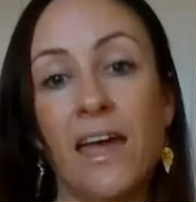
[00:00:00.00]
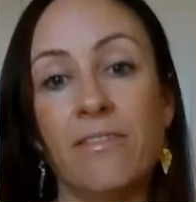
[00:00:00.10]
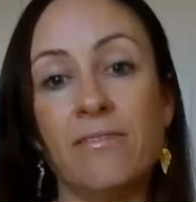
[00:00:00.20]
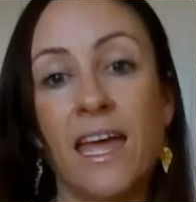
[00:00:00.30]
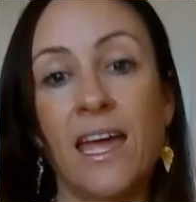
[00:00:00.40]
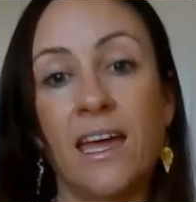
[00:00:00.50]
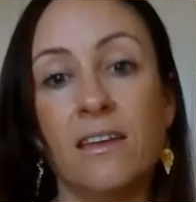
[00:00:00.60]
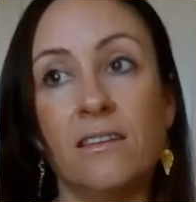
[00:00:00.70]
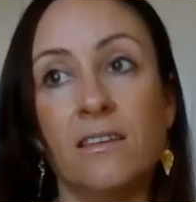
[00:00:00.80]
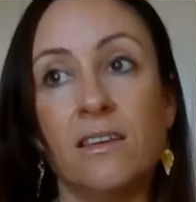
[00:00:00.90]

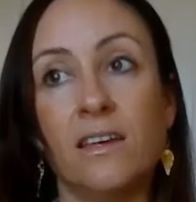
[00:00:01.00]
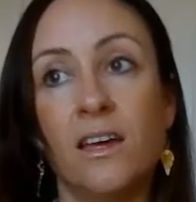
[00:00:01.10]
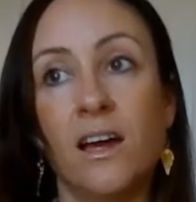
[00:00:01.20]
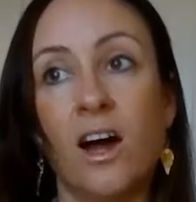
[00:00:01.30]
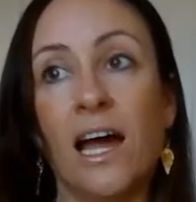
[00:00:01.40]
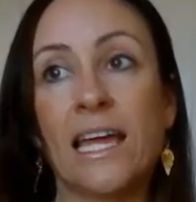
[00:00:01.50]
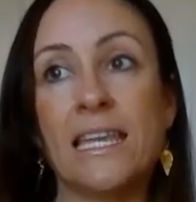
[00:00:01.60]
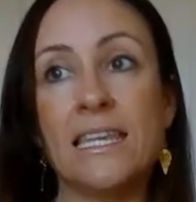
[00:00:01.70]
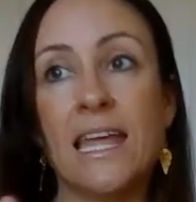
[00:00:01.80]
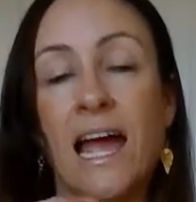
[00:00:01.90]
then I
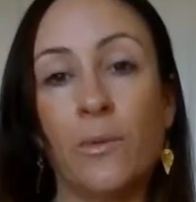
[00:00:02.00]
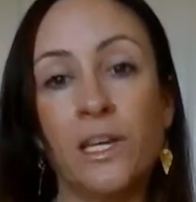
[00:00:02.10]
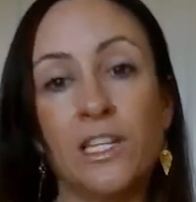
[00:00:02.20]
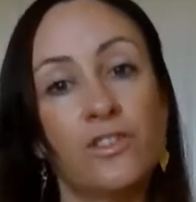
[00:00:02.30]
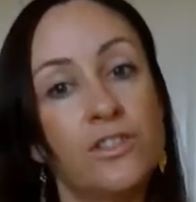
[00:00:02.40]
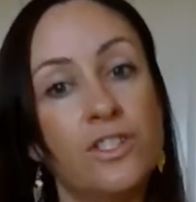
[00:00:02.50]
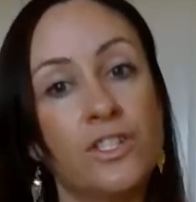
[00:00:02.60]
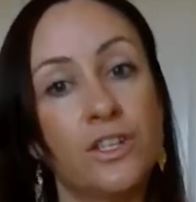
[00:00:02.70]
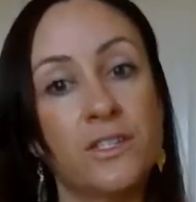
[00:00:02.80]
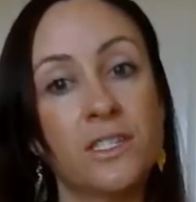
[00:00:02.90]
can now
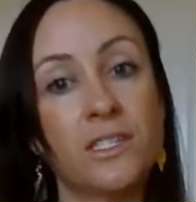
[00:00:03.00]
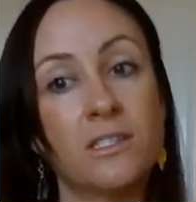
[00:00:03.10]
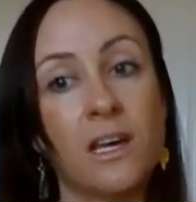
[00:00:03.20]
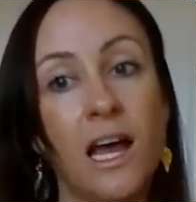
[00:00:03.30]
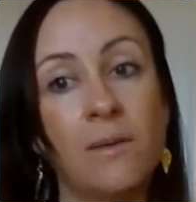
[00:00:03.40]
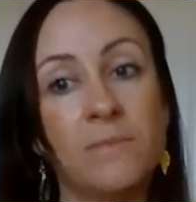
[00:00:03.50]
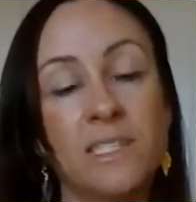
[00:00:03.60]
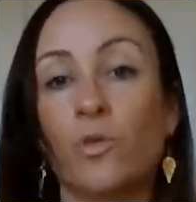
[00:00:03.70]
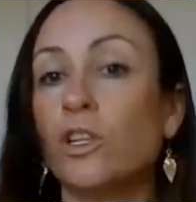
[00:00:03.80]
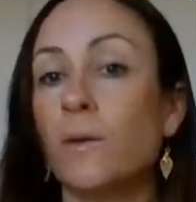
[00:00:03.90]
introduce
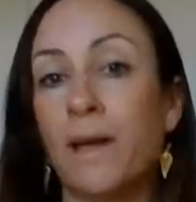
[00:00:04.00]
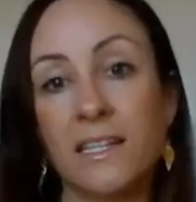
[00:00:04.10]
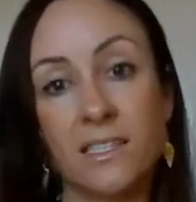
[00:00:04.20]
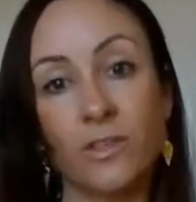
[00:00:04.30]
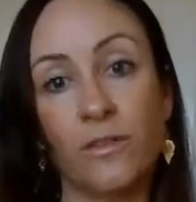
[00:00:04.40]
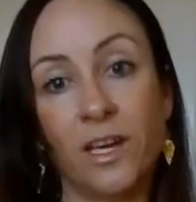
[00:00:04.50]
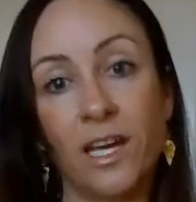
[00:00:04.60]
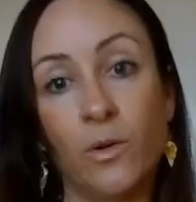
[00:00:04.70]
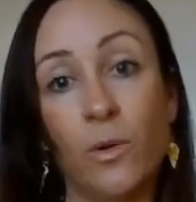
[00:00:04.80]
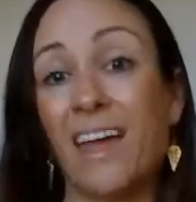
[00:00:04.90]
small amounts of
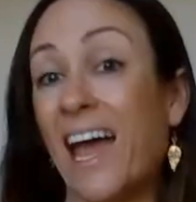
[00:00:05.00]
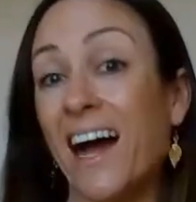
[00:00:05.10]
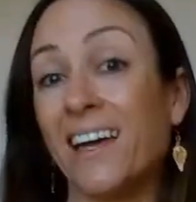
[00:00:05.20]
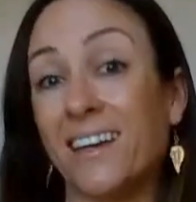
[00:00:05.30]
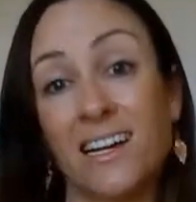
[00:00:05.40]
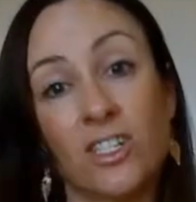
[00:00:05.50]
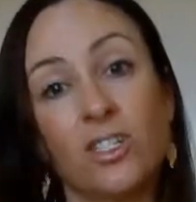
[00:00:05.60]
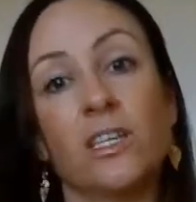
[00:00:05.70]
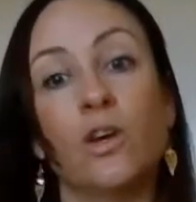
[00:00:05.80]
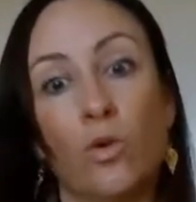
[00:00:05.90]
it without it
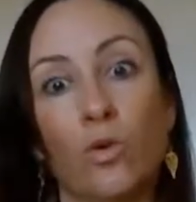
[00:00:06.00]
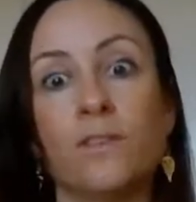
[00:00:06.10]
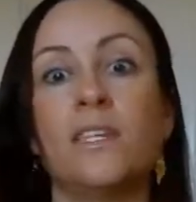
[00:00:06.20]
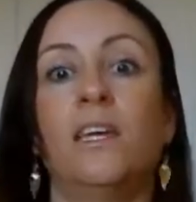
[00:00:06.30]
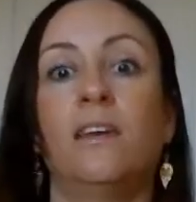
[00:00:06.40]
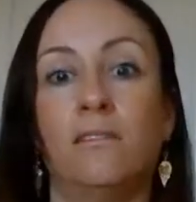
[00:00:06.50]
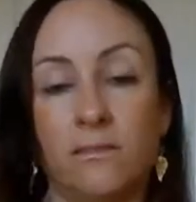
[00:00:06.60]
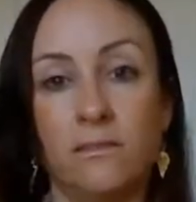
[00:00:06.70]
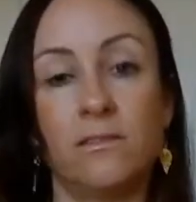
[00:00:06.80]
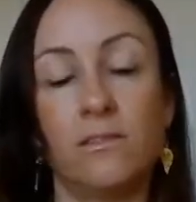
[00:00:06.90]
actually causing
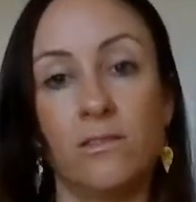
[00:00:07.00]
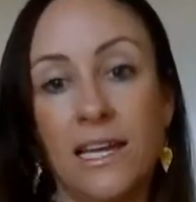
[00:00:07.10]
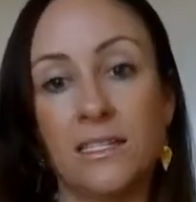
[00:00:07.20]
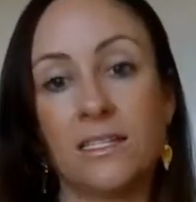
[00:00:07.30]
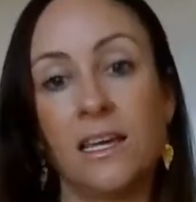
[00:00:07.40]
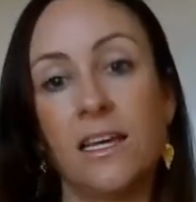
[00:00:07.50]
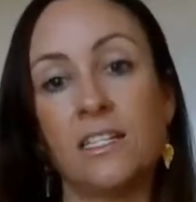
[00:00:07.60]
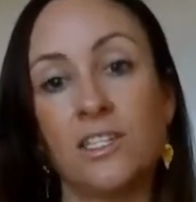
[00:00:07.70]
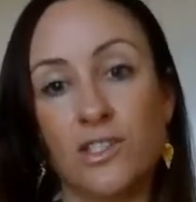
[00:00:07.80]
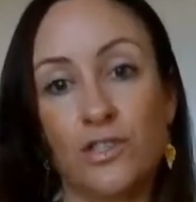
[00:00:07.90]
great
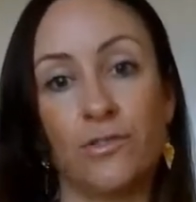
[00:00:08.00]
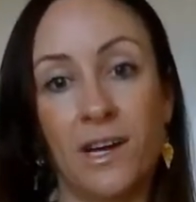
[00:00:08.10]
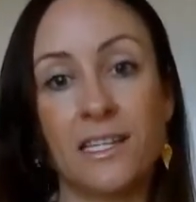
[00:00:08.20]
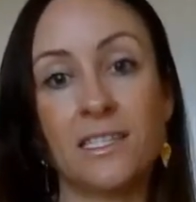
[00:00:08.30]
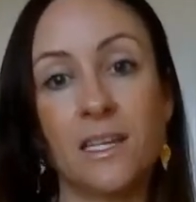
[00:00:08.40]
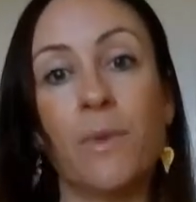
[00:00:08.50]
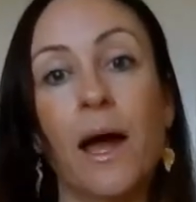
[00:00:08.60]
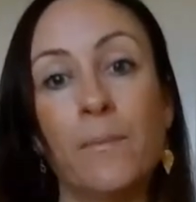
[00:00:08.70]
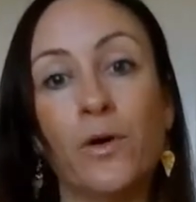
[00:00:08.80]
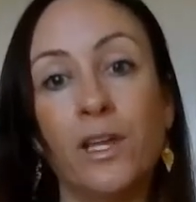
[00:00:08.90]
distress to
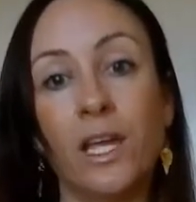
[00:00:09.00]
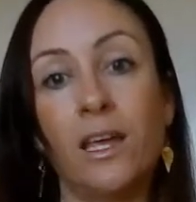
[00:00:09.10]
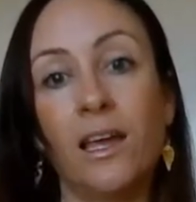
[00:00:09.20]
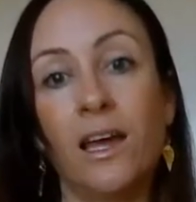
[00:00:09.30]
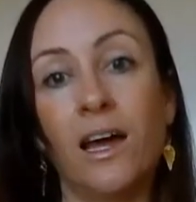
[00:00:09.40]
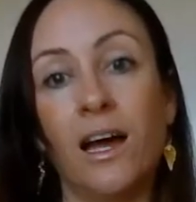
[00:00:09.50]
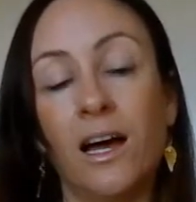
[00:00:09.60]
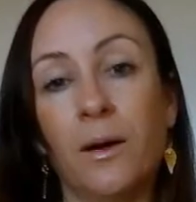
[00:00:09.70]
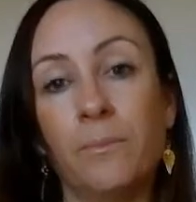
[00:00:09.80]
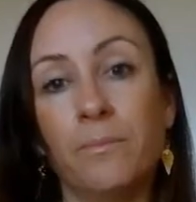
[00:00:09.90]
my body.
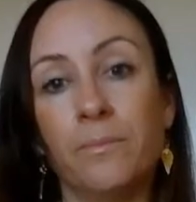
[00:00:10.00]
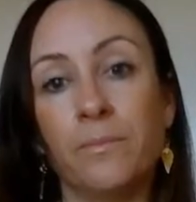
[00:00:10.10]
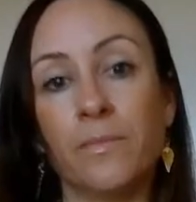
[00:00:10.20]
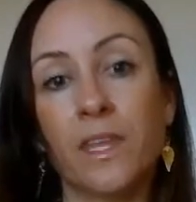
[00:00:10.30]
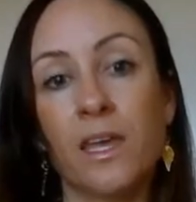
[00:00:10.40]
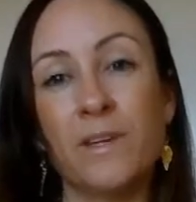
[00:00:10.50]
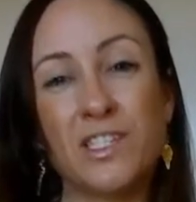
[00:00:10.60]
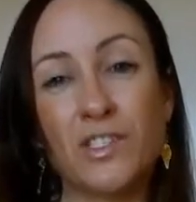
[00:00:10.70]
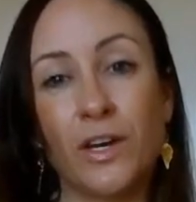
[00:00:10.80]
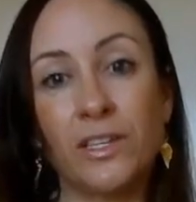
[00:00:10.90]
But
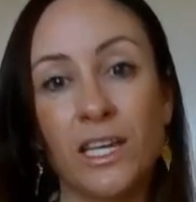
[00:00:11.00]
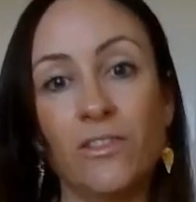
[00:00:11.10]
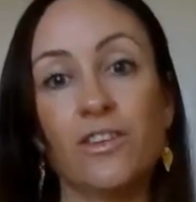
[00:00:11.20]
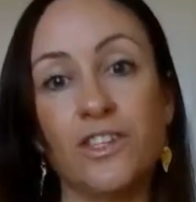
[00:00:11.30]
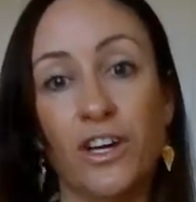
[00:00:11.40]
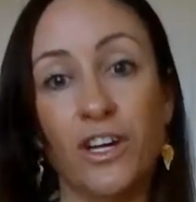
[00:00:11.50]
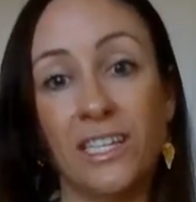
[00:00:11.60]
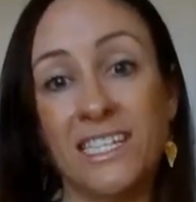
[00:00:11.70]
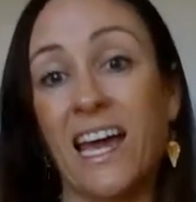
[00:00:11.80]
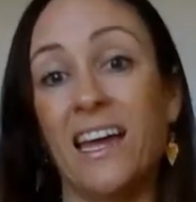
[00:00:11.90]
certainly in those
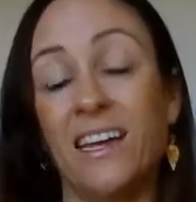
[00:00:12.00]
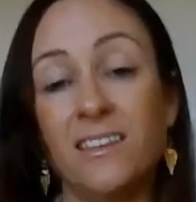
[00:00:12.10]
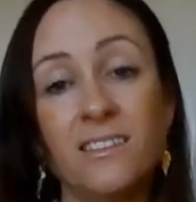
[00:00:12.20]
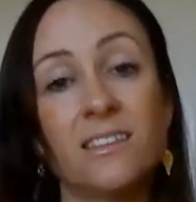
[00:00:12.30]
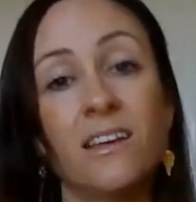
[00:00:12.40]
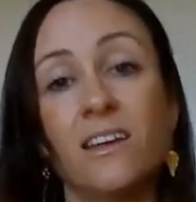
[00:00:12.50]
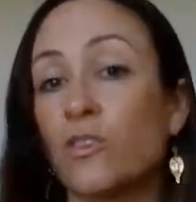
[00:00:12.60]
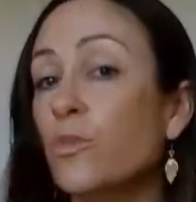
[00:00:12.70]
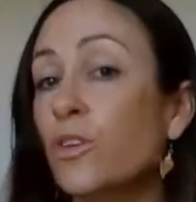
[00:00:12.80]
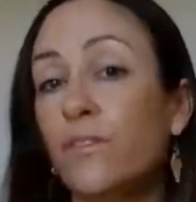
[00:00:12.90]
early days,
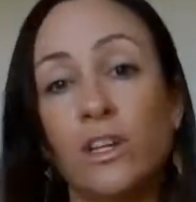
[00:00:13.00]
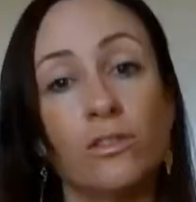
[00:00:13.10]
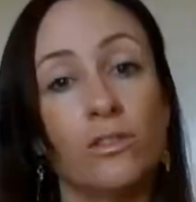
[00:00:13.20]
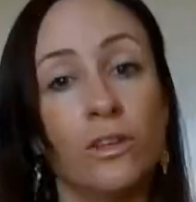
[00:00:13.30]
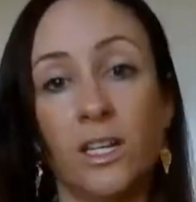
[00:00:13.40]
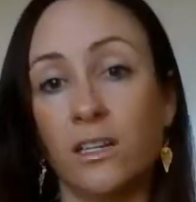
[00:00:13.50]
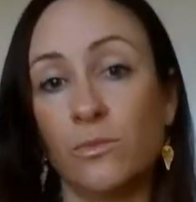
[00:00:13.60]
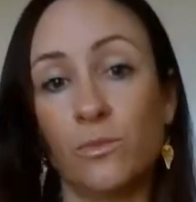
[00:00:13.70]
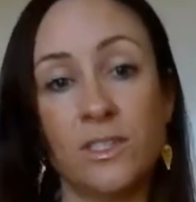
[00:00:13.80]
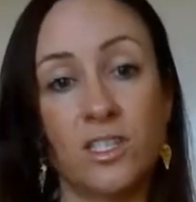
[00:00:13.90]
removing
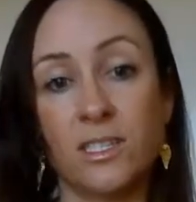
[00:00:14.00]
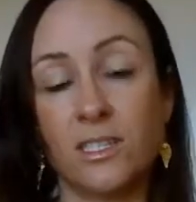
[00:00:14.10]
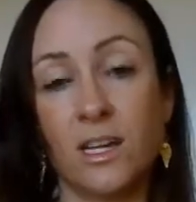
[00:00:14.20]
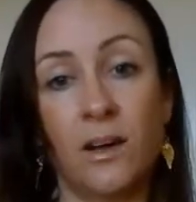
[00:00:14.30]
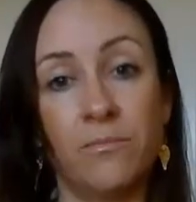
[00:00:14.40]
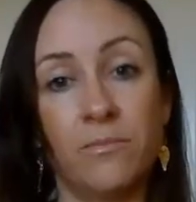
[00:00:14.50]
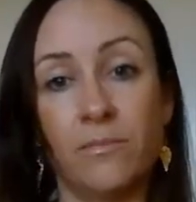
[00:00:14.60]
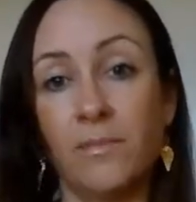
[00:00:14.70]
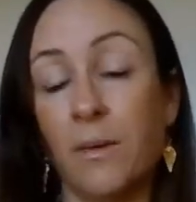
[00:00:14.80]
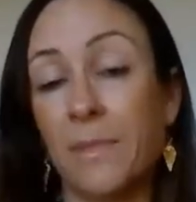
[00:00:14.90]
gluten was just
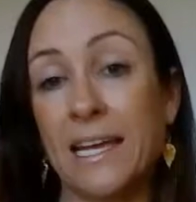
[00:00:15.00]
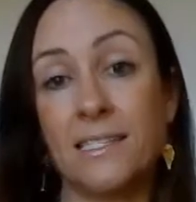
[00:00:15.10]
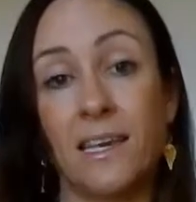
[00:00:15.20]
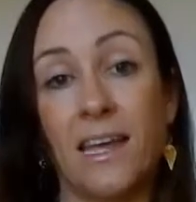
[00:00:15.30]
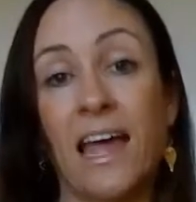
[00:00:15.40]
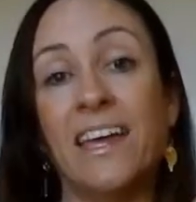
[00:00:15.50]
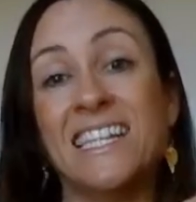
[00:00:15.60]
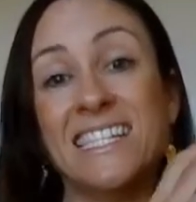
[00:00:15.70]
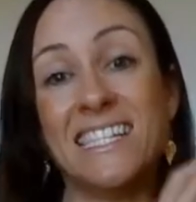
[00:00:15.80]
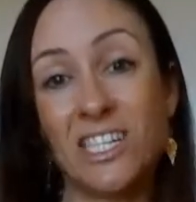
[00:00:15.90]
amazing. And then
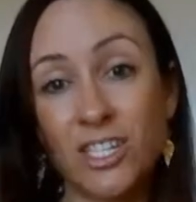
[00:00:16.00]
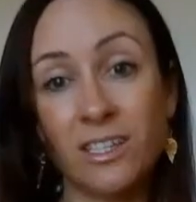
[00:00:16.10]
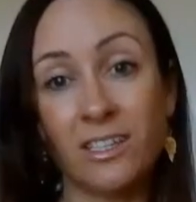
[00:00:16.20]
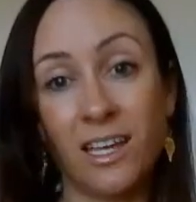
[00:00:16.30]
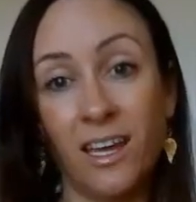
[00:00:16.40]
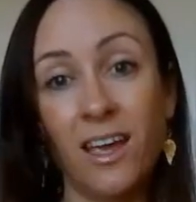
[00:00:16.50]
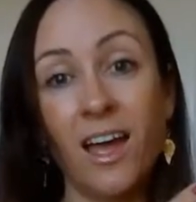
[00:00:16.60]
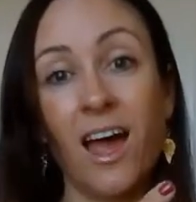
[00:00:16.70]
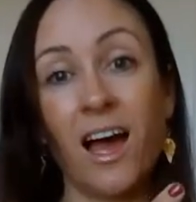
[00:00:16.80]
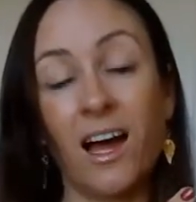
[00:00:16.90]
additionally,
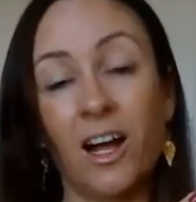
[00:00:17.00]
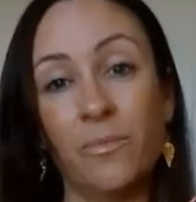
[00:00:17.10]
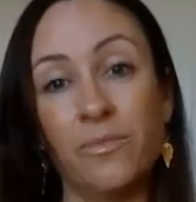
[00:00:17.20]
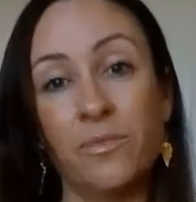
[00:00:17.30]
I